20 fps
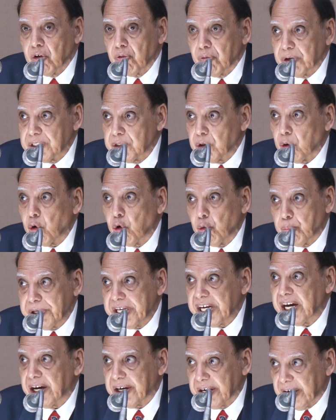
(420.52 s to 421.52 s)
with
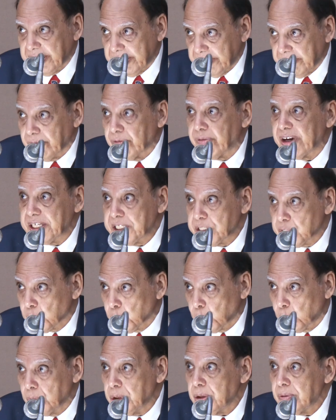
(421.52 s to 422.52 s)
OPRI very
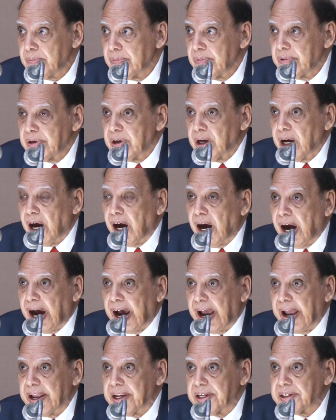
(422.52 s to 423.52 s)
soon.
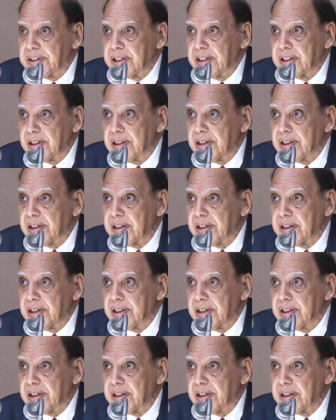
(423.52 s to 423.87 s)
And